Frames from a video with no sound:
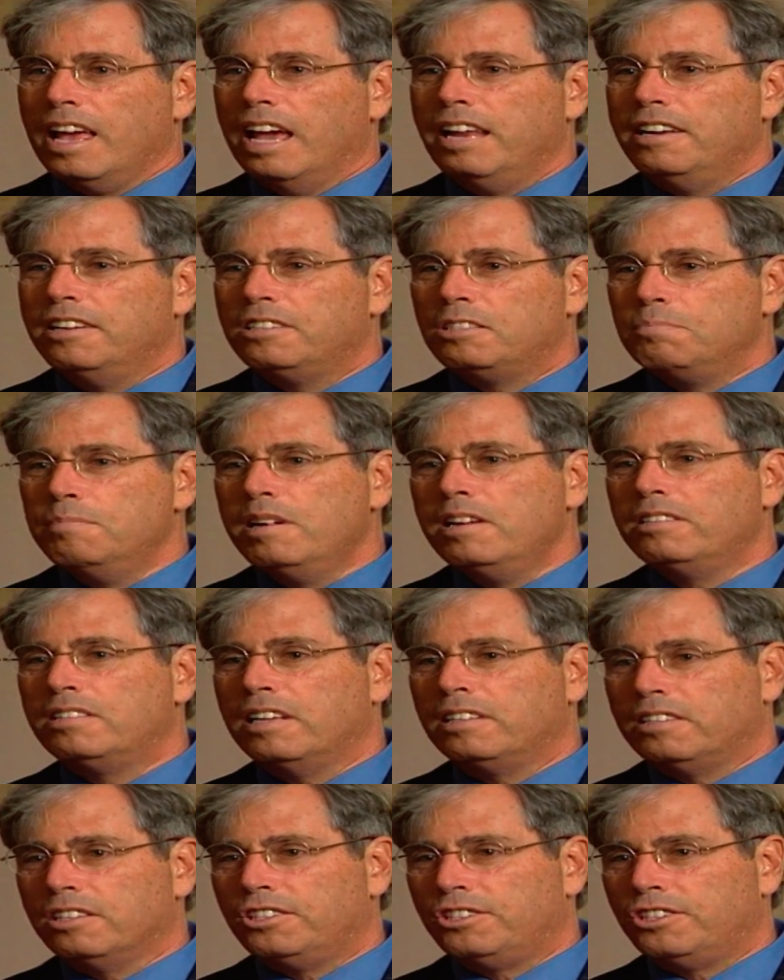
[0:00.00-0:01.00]
And this means
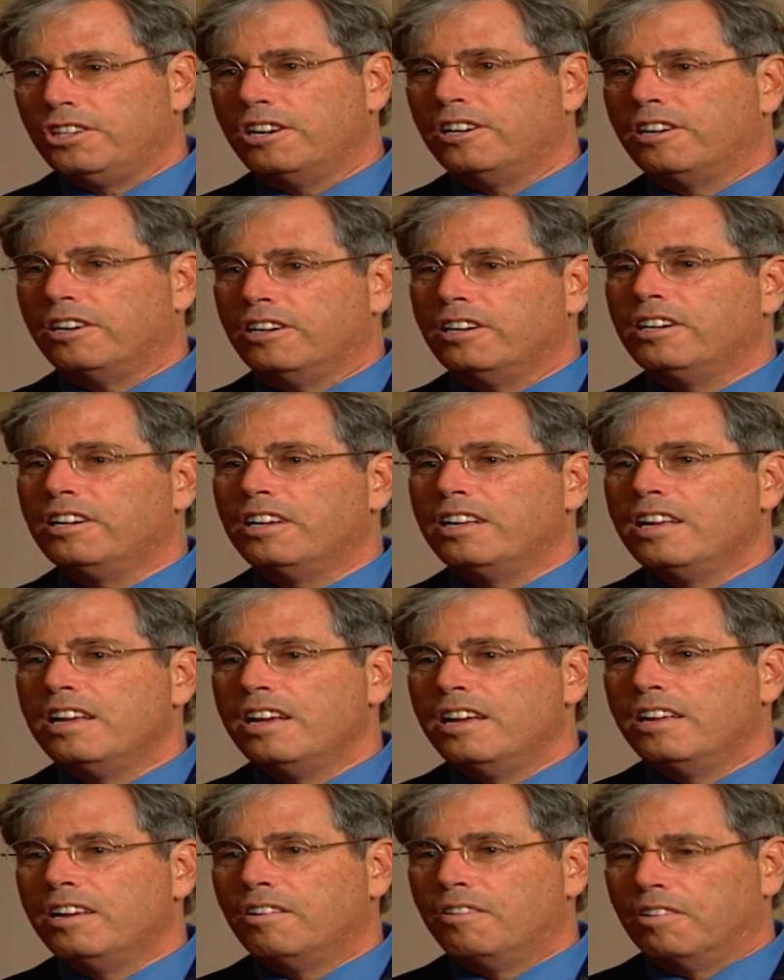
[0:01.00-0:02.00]
that the sugar
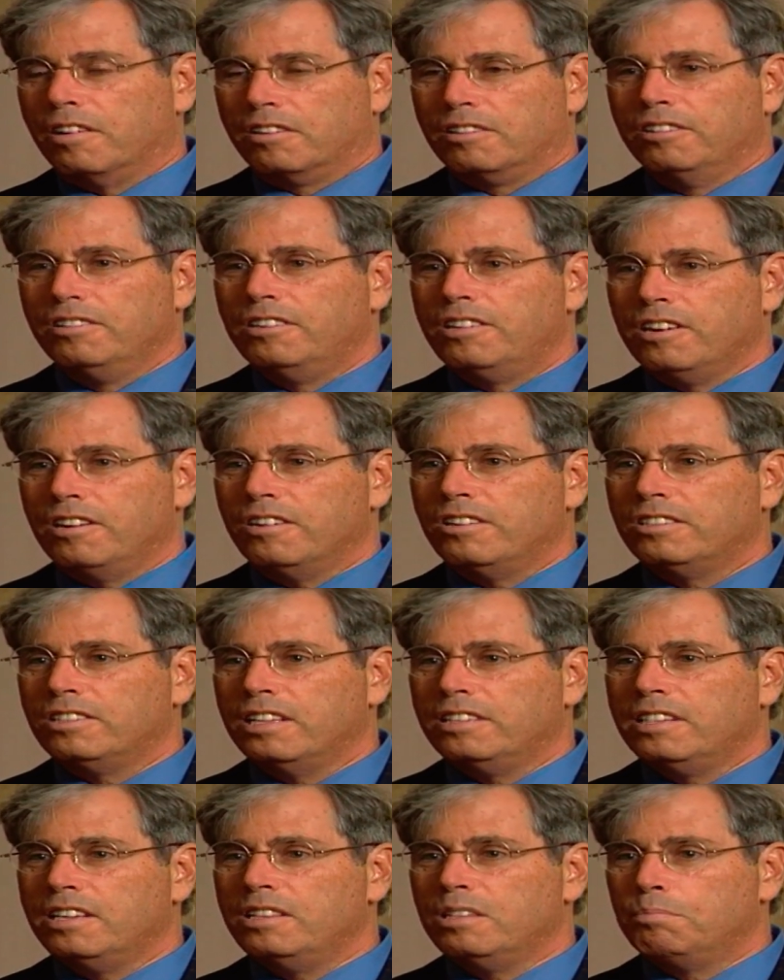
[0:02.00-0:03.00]
or glucose
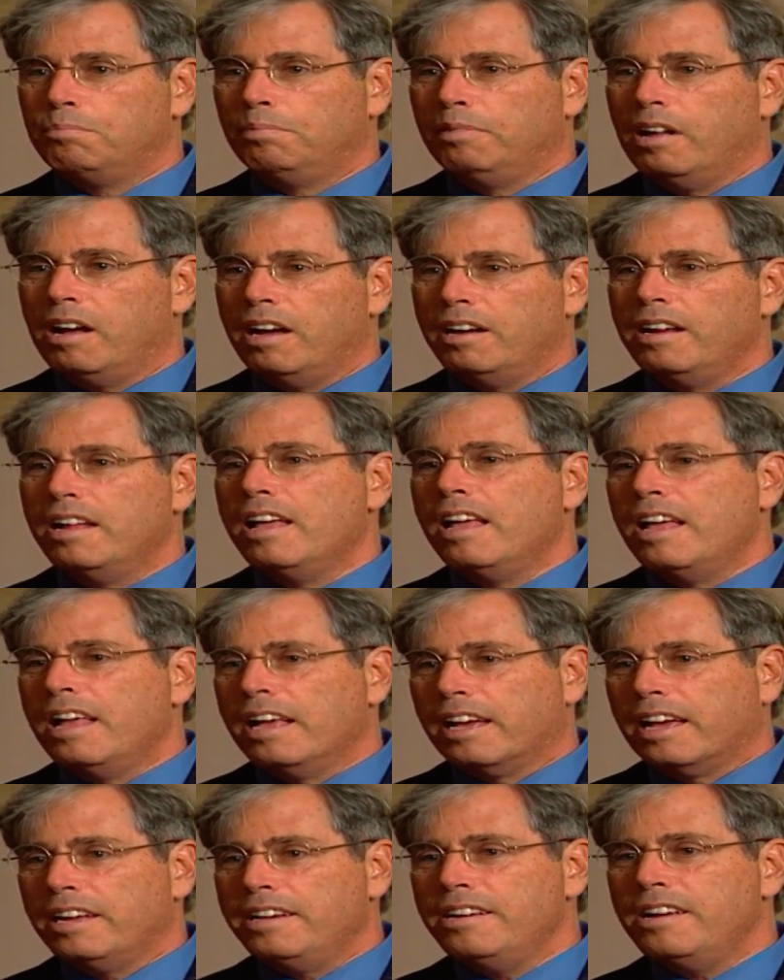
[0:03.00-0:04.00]
that's in the blood
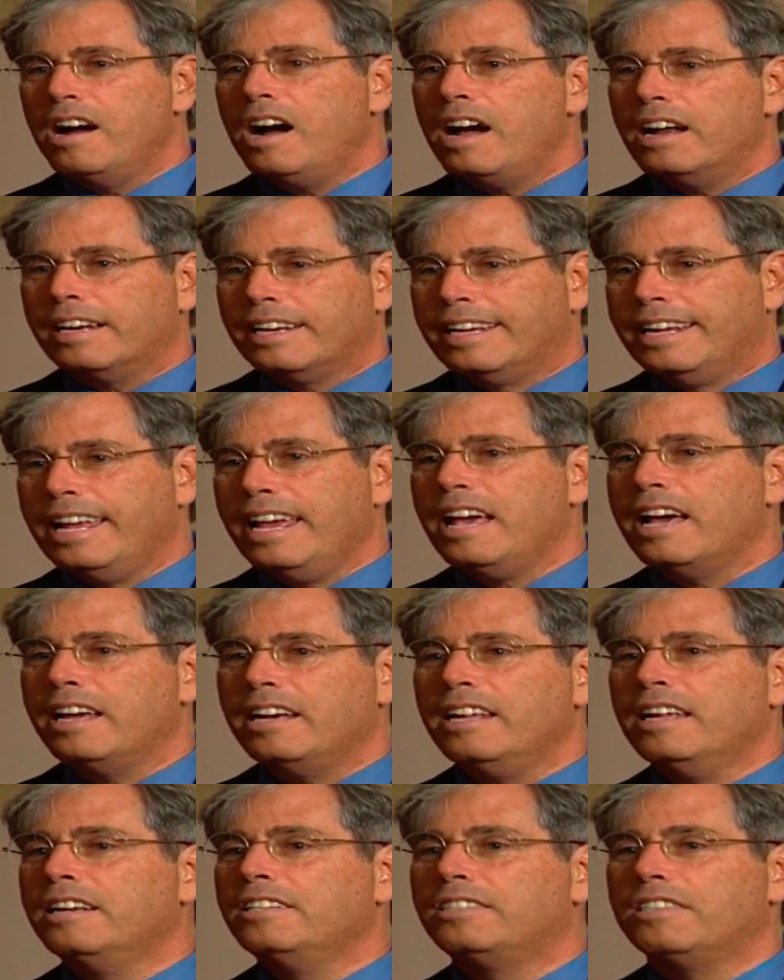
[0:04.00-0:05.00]
cannot
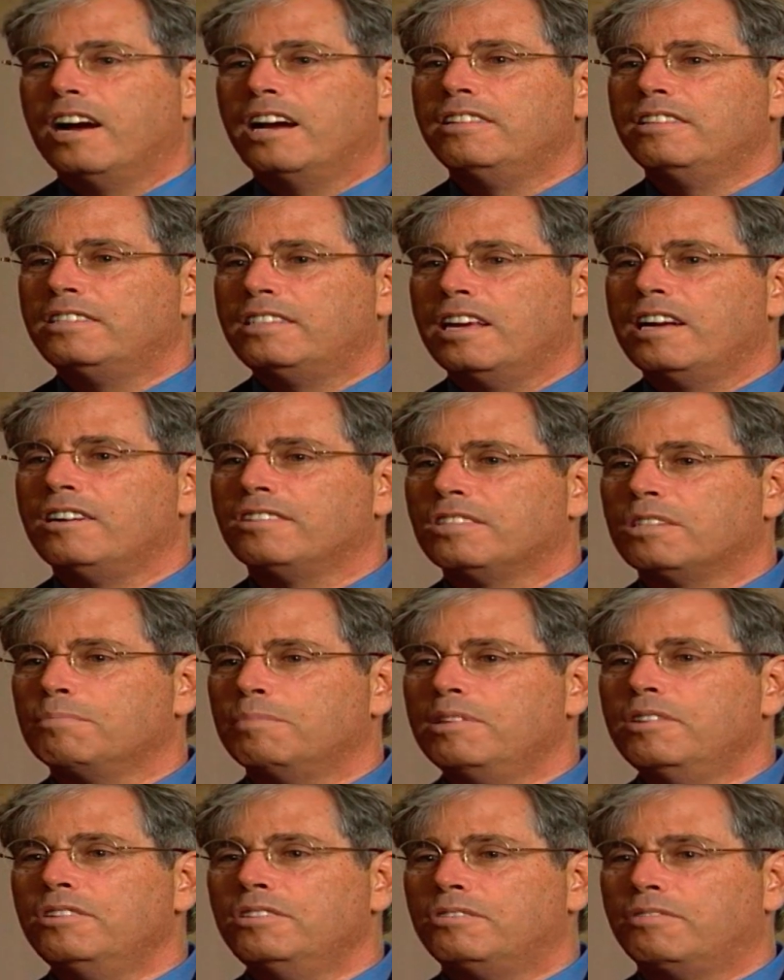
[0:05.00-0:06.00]
get inside the cells to
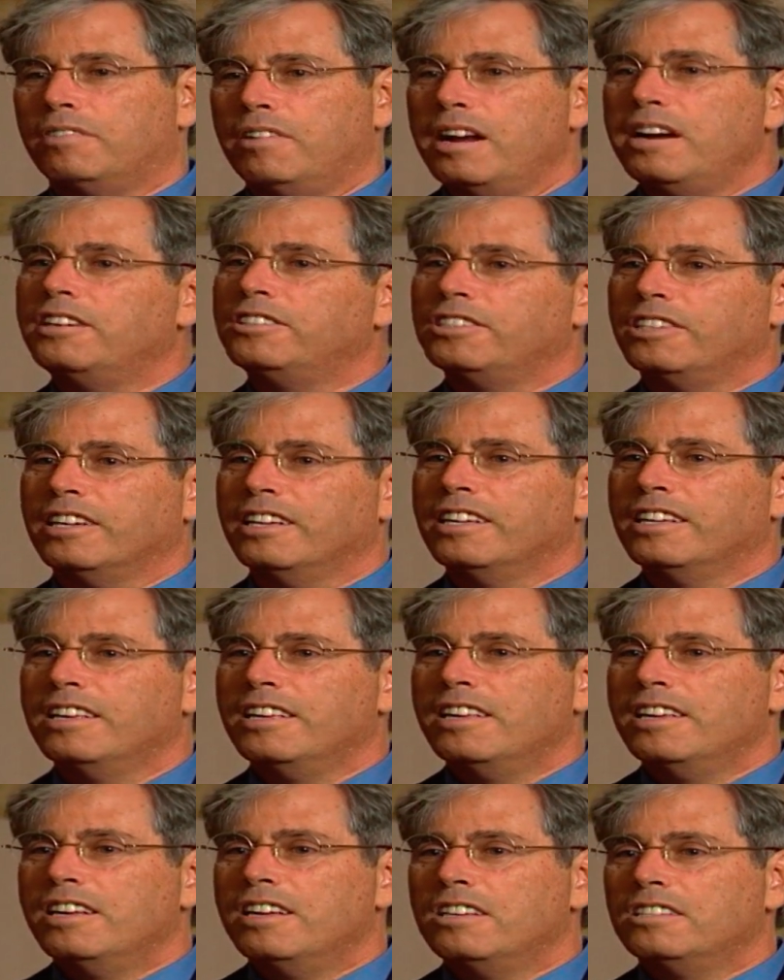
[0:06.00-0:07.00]
be used for energy.
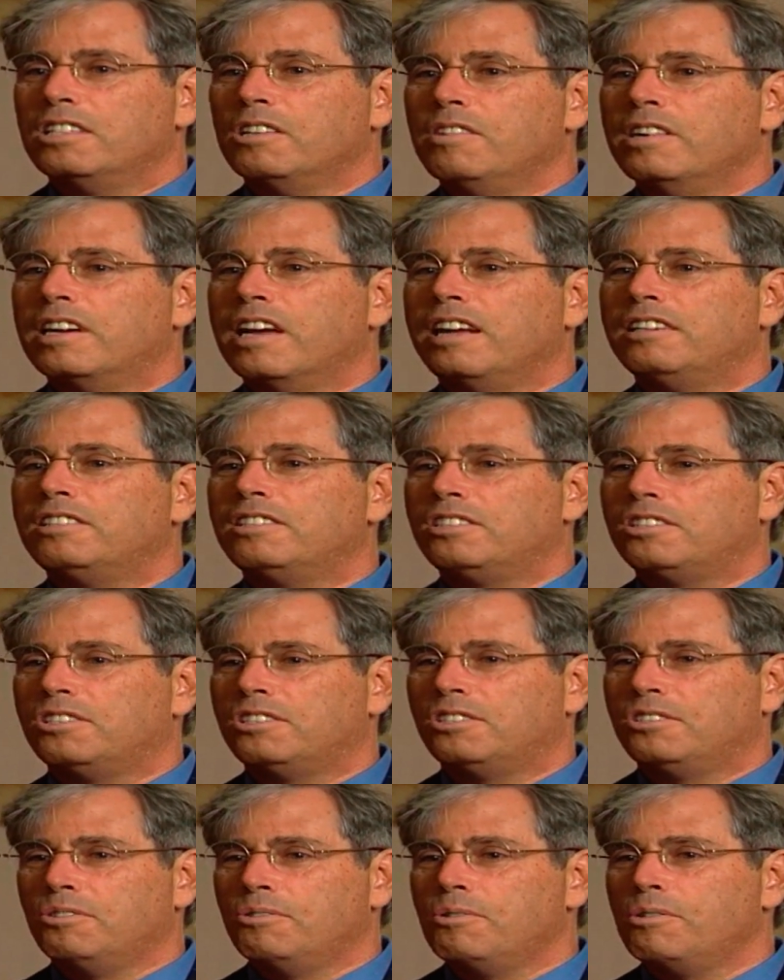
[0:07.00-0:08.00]
So it gets
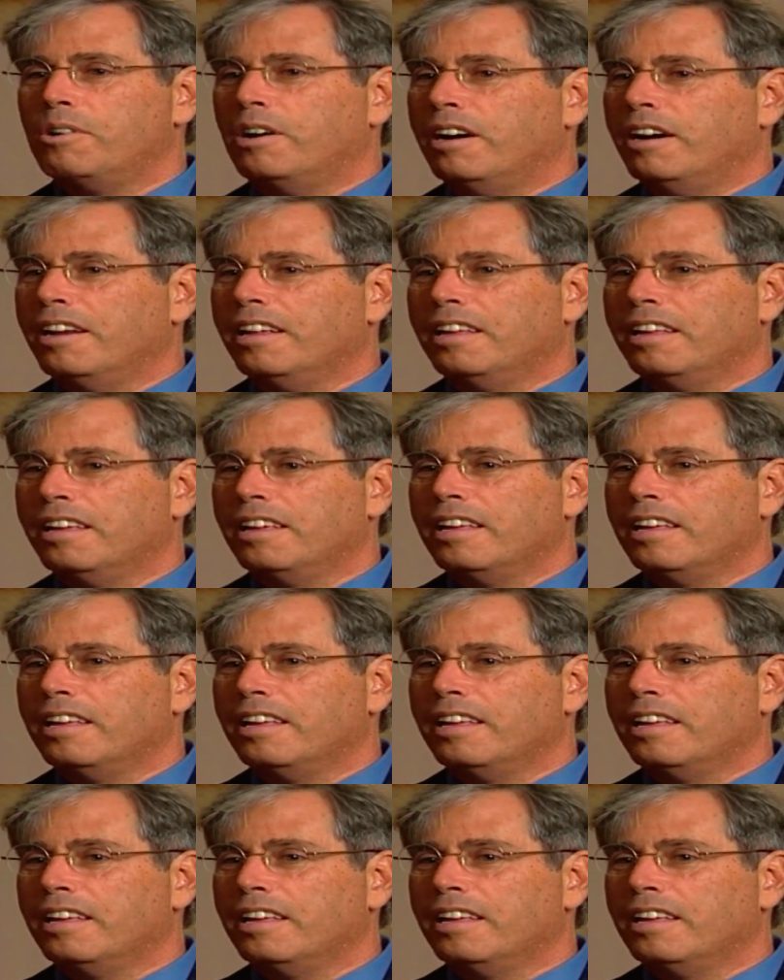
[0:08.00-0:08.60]
stored